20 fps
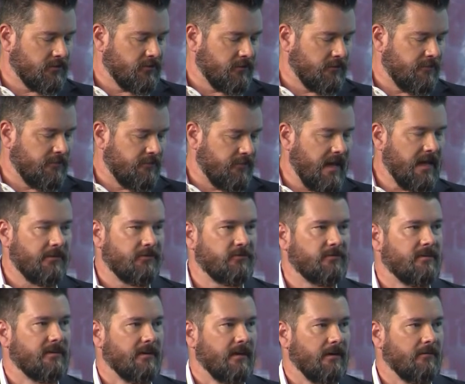
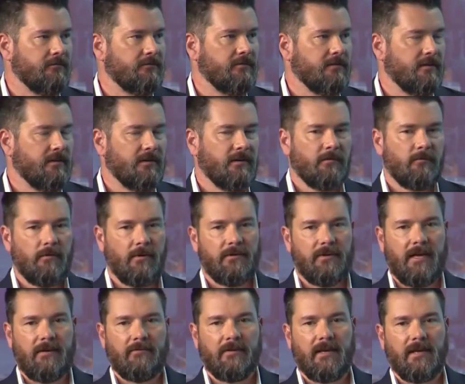fast enough while
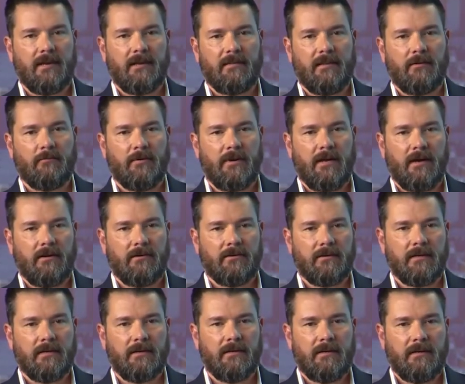navigating that
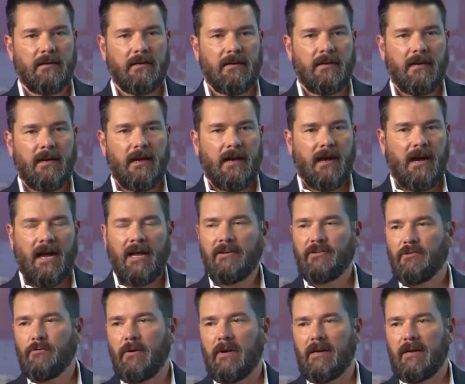reality? I
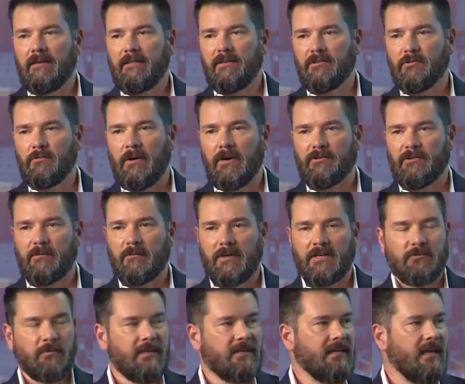actually quite like this question,
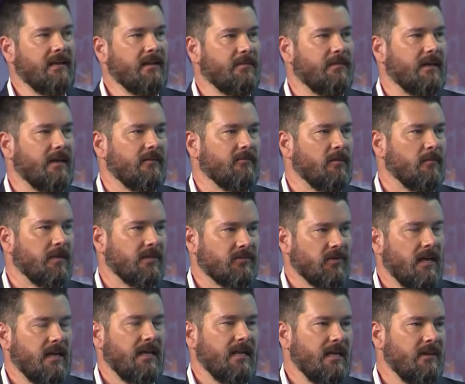because we tend to think of them as
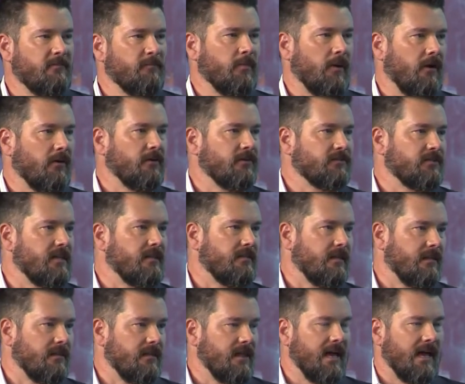if policy,
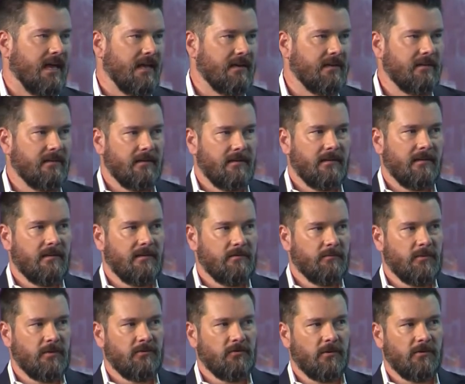then that.
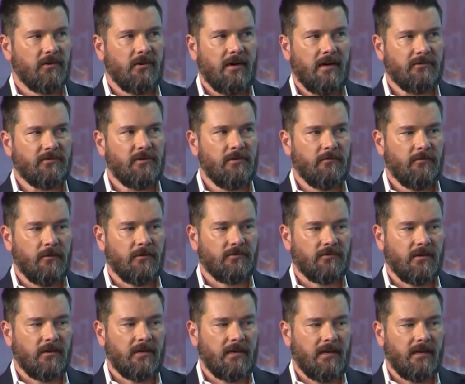But George, I'll ask you first,
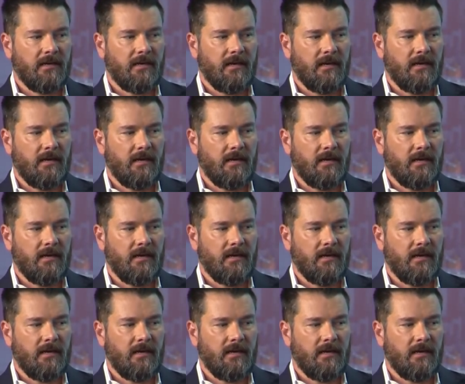like